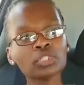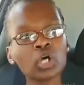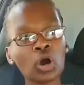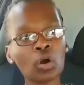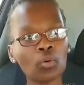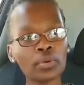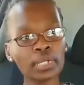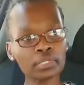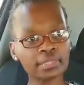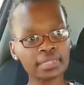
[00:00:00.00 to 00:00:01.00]
So
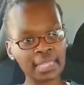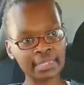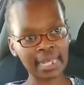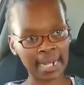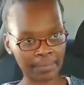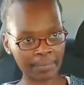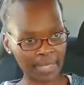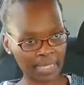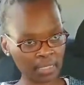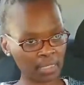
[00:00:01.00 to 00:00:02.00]
then he raped
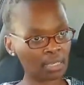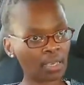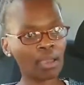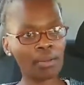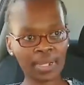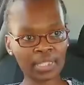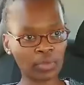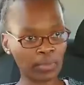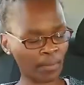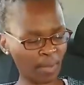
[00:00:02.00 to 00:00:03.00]
me.
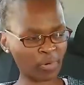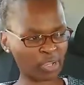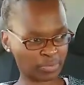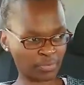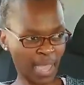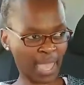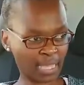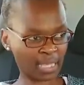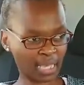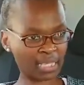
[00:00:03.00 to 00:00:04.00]
But when my mom got
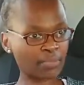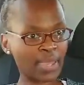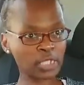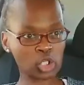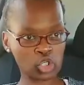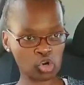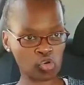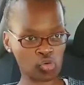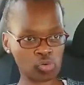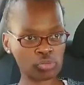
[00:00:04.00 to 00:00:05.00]
back, he made
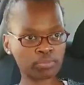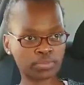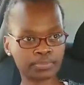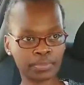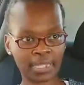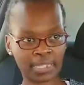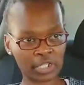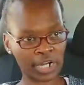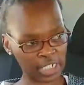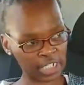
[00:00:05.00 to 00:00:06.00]
sure
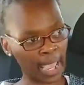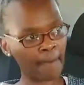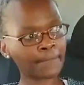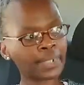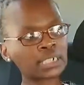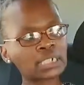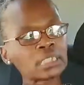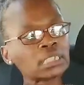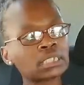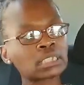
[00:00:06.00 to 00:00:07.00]
penetration
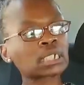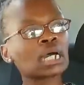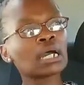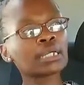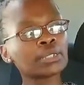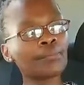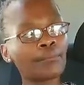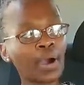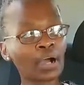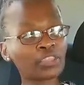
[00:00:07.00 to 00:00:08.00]
happened, he
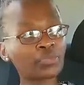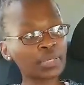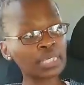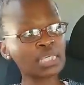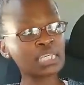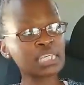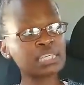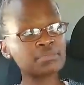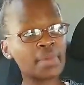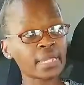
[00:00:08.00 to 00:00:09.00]
bathed me,
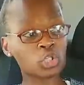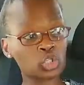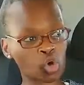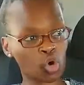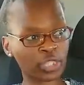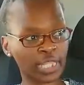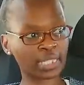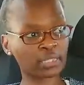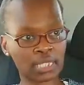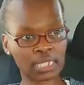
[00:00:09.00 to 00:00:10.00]
he made sure
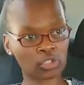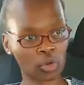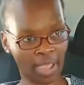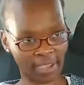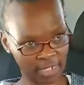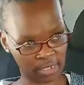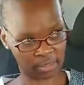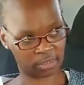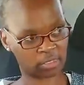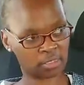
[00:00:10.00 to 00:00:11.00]
that there's no
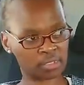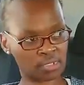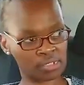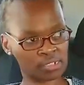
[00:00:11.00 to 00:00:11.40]
evidence.